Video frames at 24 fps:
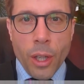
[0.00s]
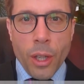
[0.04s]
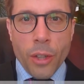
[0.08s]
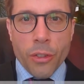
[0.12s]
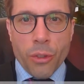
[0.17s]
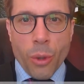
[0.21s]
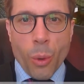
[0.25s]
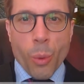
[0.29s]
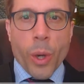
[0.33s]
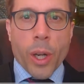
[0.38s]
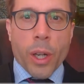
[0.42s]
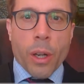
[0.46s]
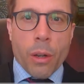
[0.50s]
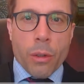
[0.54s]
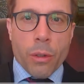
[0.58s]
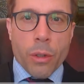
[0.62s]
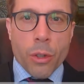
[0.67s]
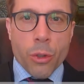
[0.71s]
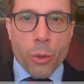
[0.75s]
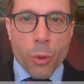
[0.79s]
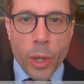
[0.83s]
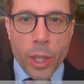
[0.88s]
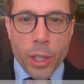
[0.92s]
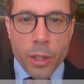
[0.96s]
so we're going to
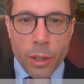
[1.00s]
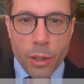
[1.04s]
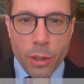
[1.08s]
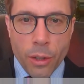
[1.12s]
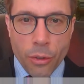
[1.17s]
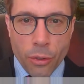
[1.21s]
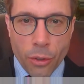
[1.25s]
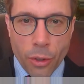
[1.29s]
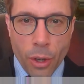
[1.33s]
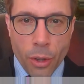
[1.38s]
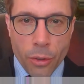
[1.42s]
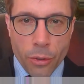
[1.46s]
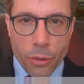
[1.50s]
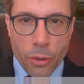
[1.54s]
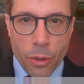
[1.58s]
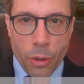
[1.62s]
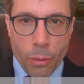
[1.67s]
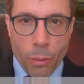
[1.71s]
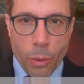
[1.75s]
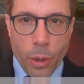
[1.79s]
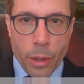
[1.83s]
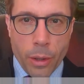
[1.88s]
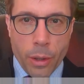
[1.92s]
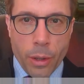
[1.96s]
treat it as constant
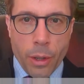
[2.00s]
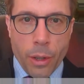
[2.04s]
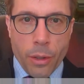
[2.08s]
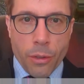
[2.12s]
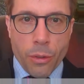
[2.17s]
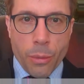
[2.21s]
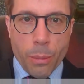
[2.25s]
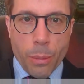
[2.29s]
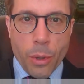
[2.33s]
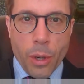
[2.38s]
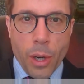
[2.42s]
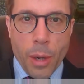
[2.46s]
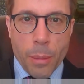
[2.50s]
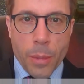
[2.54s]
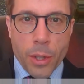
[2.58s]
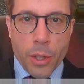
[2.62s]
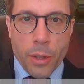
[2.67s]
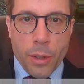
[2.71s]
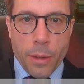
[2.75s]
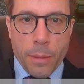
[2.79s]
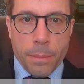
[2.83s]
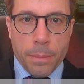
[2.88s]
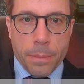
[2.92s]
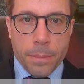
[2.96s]
rather than as a parameter.